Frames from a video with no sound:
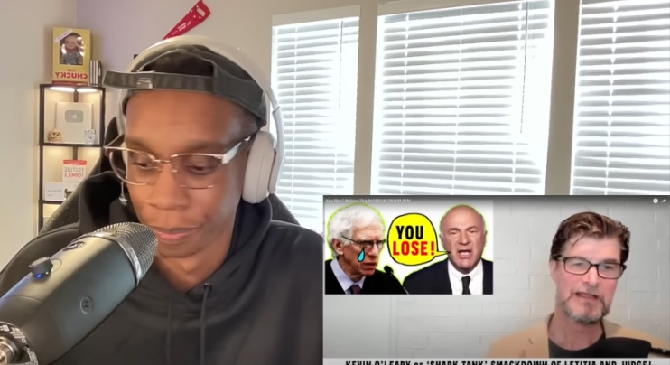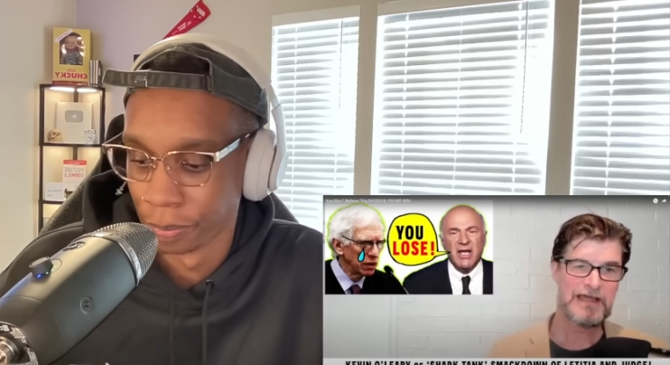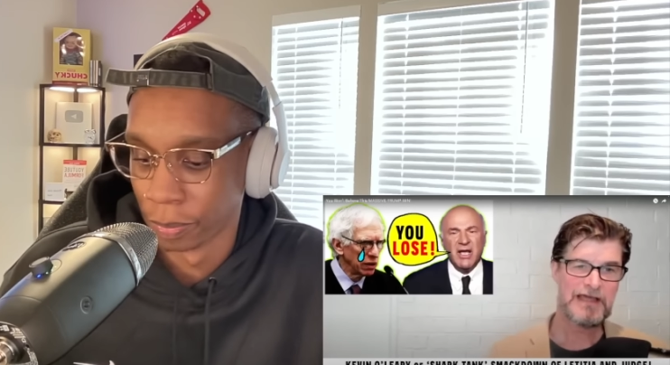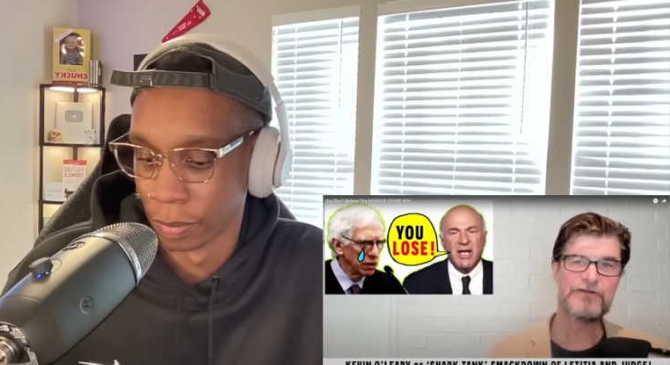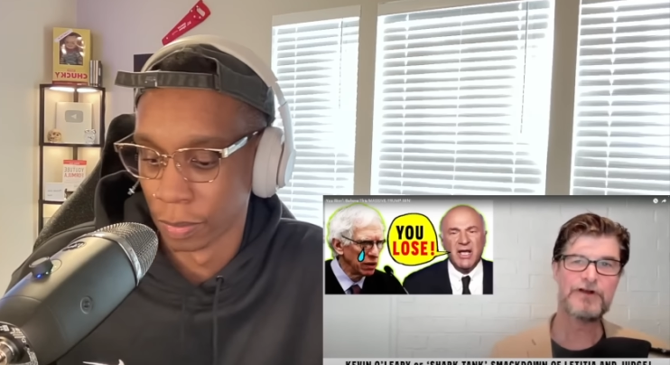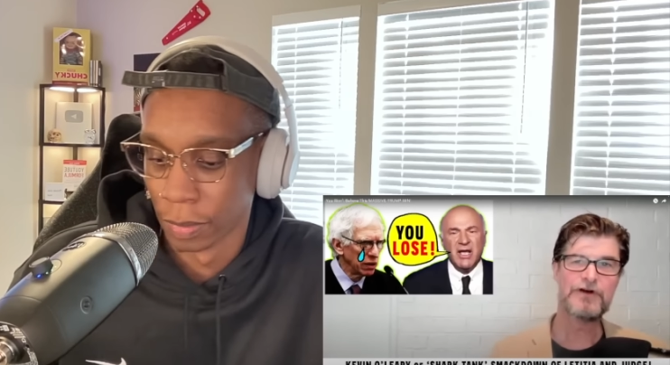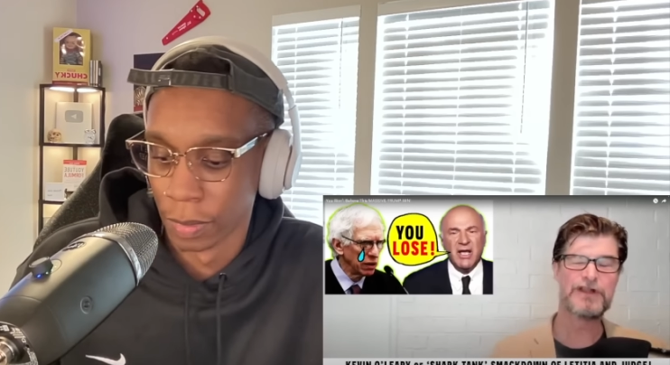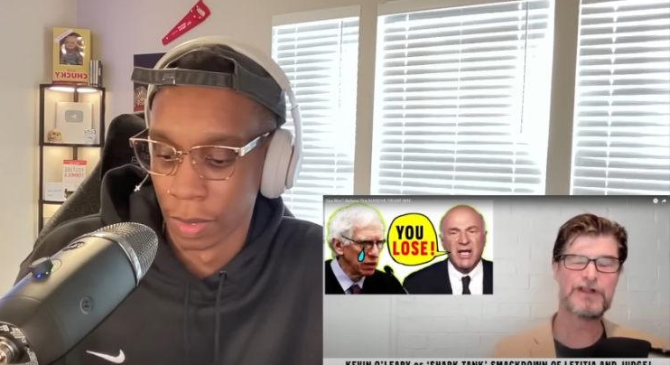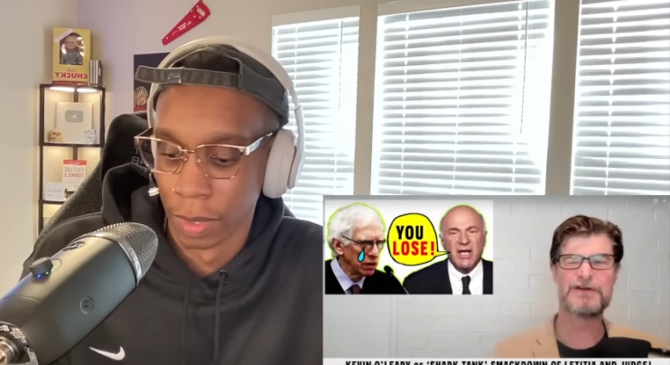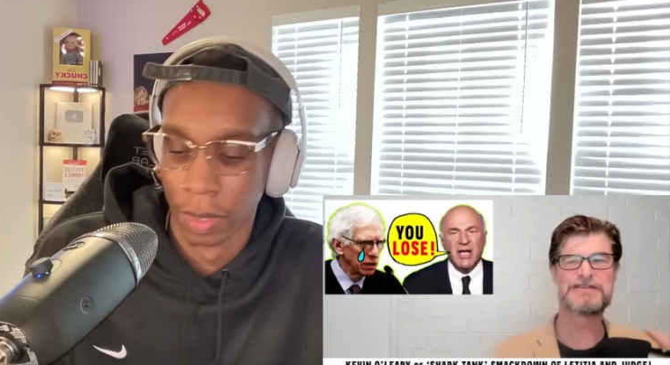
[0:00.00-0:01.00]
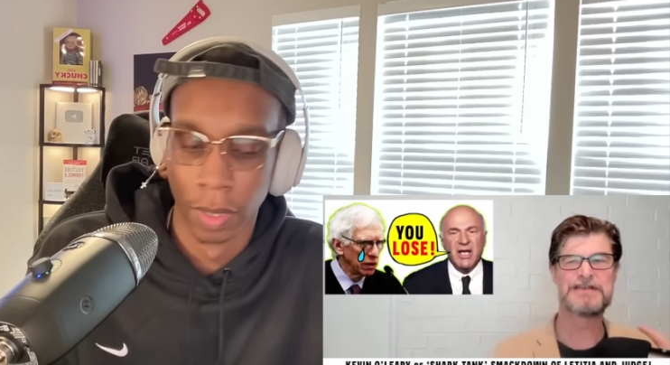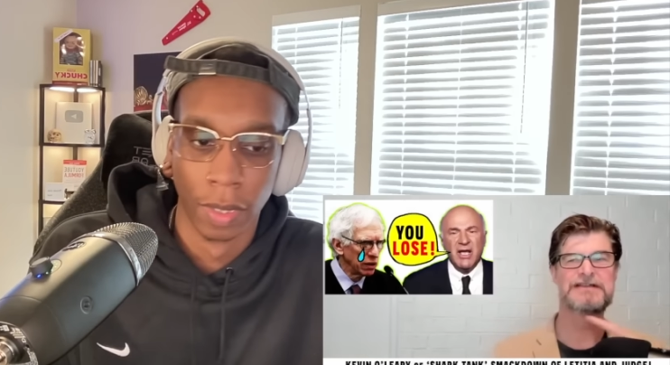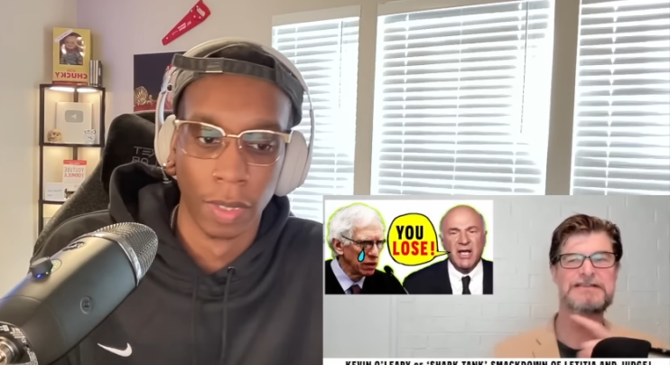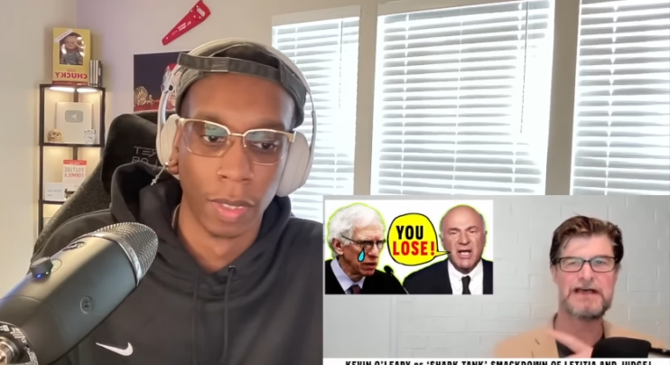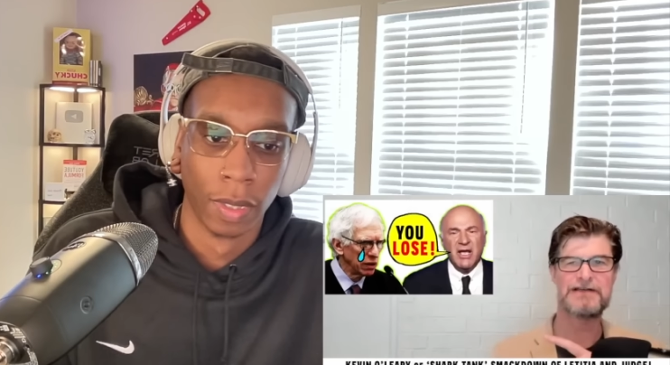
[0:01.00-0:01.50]
Speaker 1: Kevin O'Leary is going to
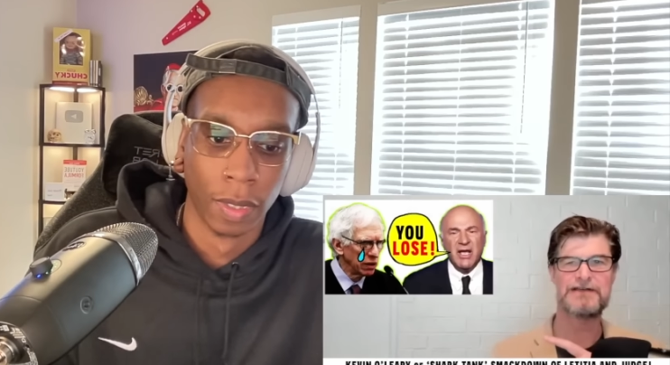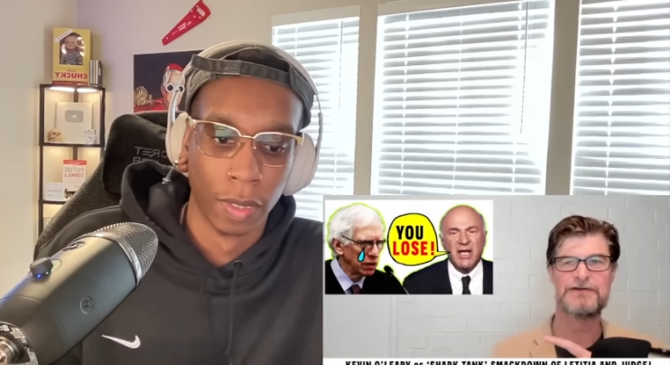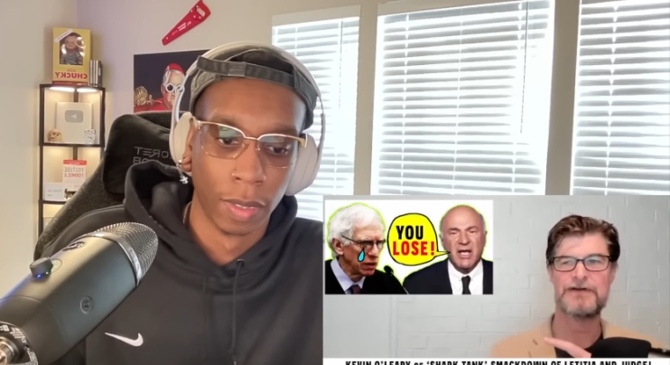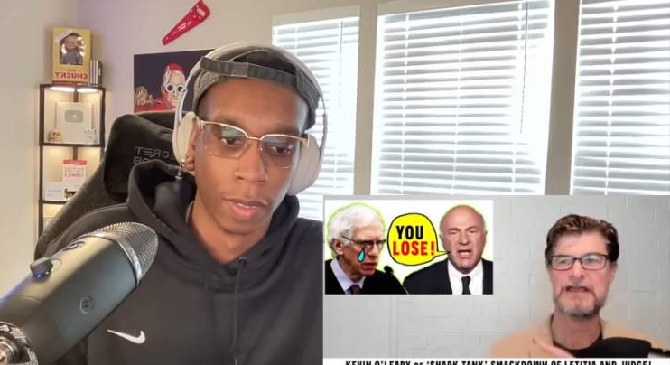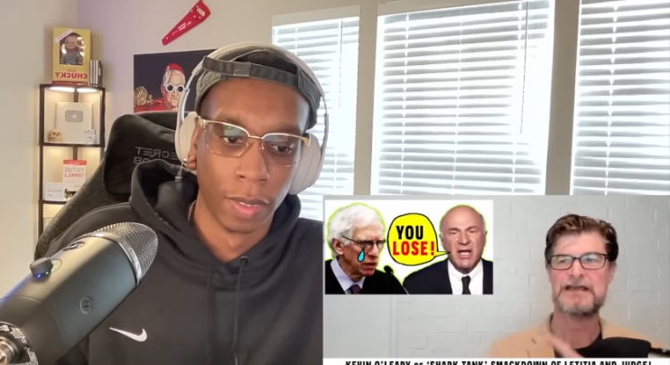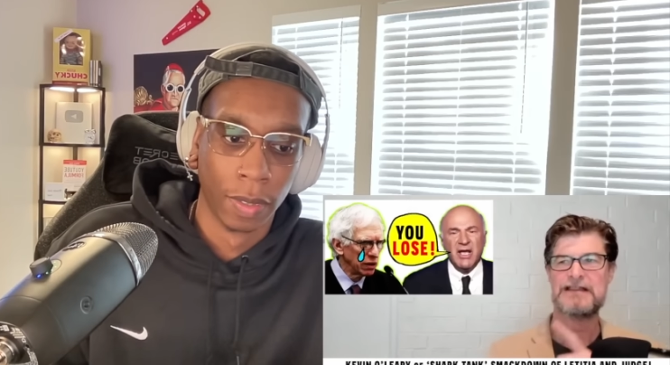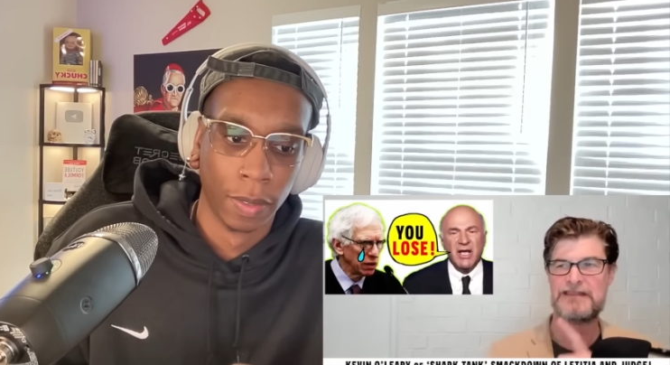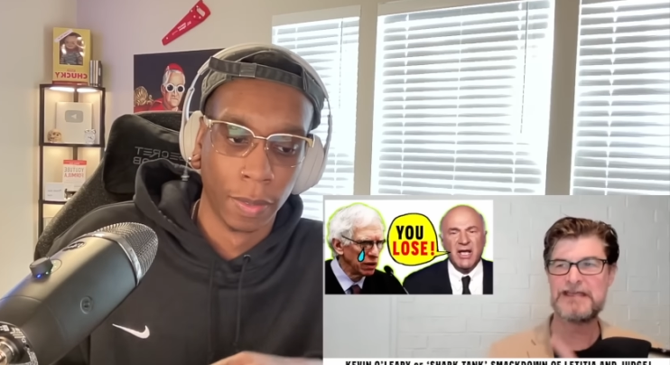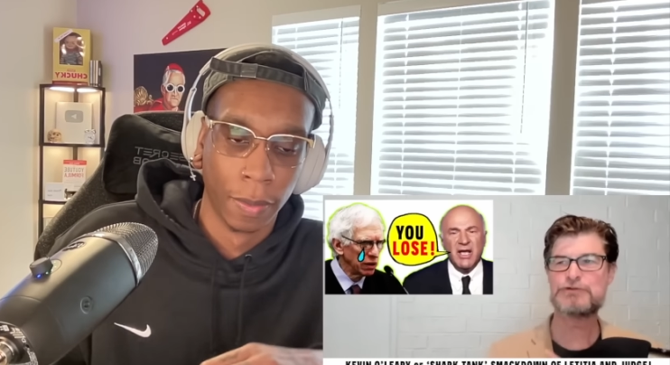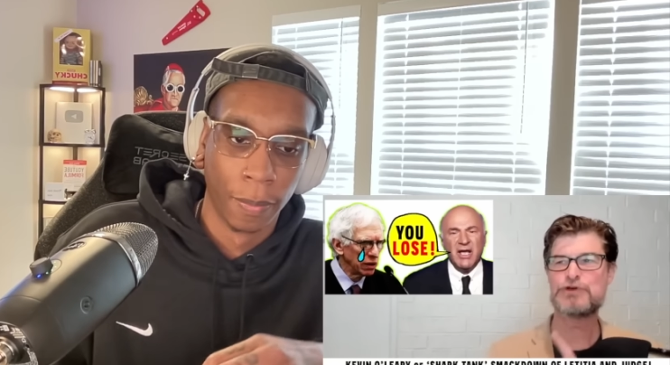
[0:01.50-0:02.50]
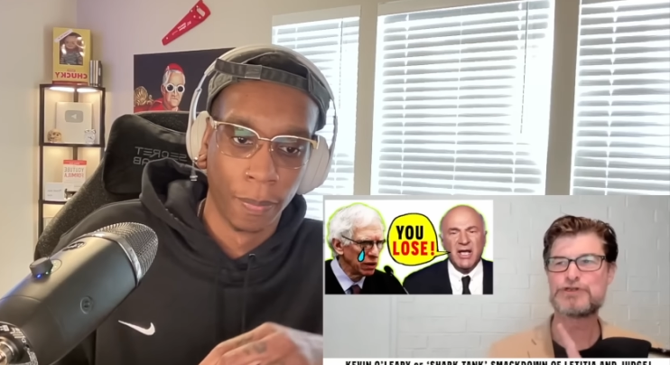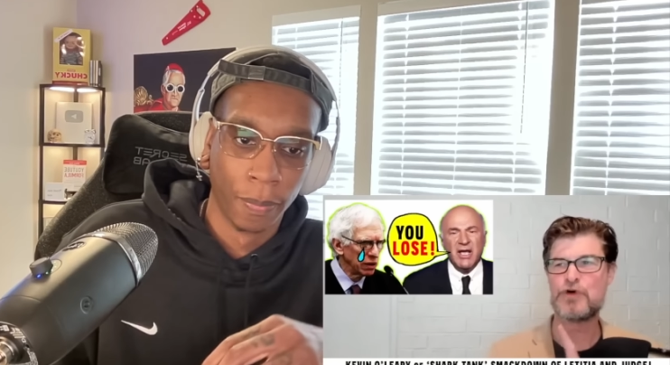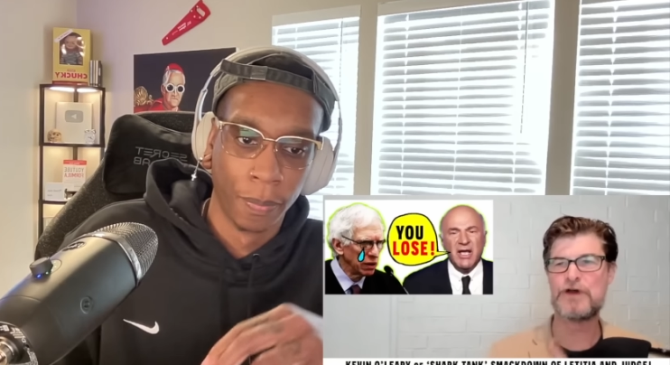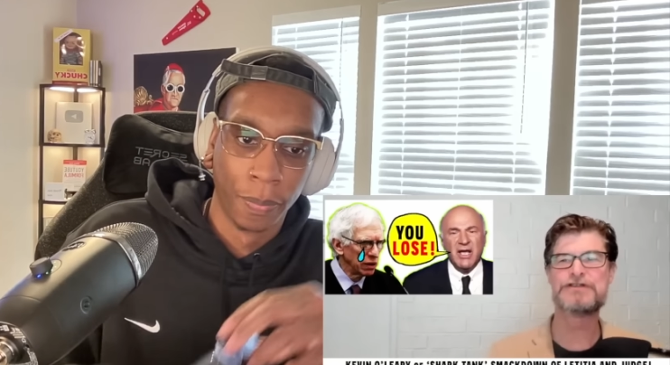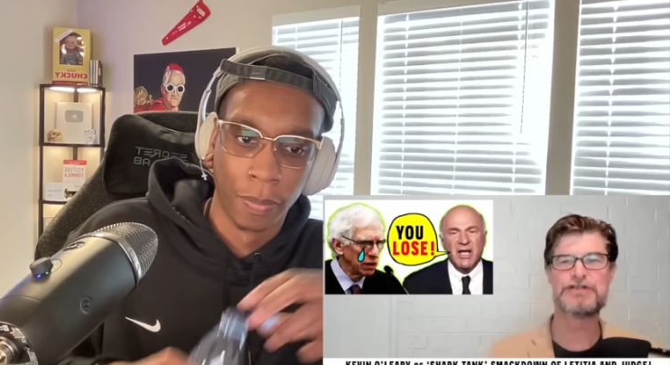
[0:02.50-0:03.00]
tell you this was
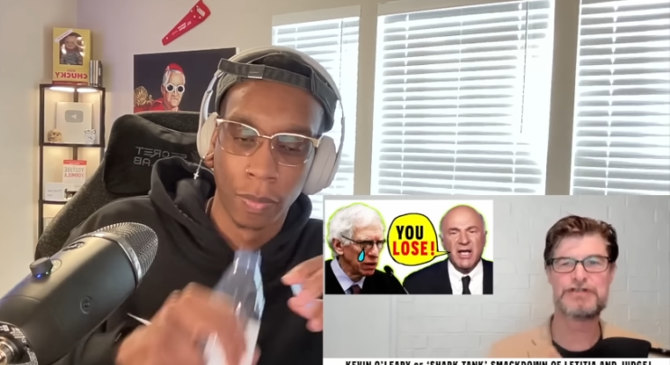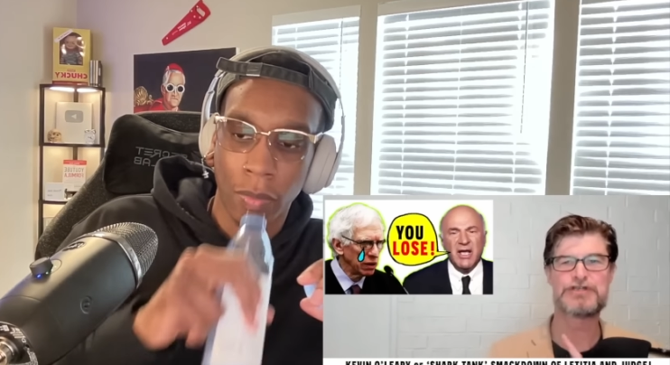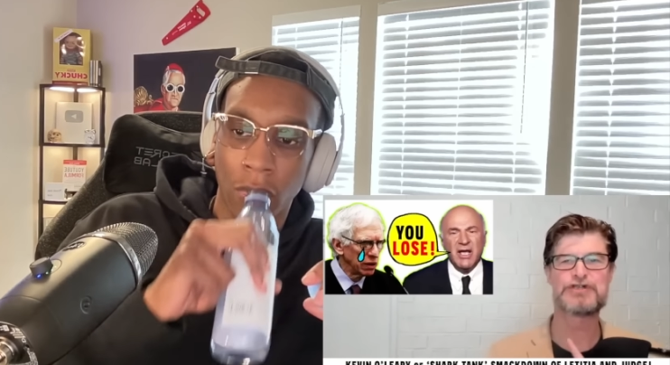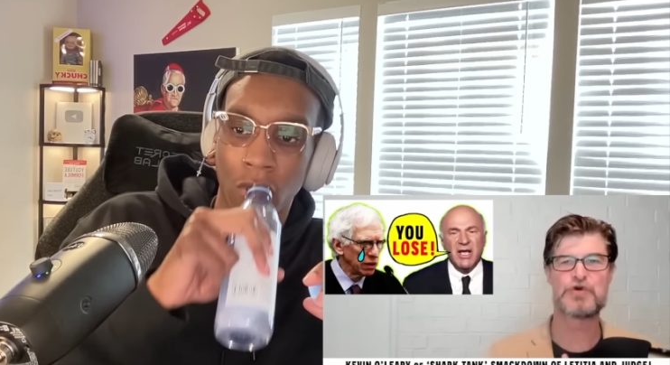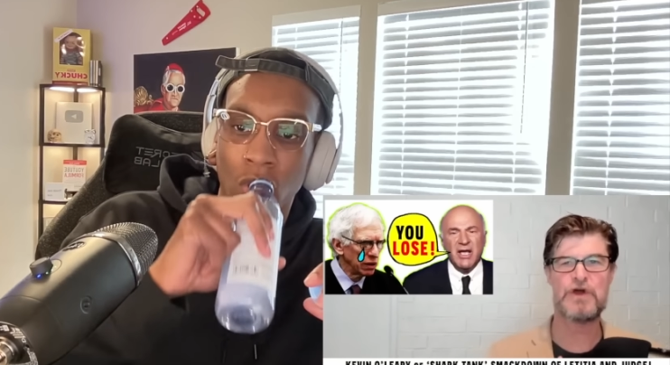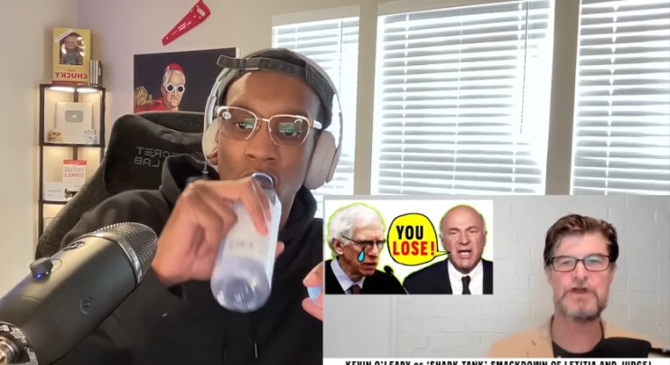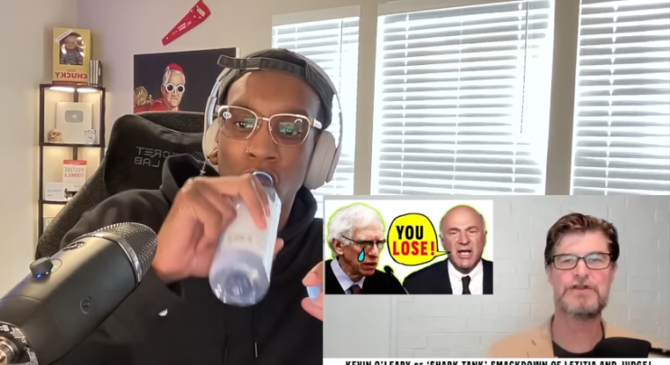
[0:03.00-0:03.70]
going to destroy New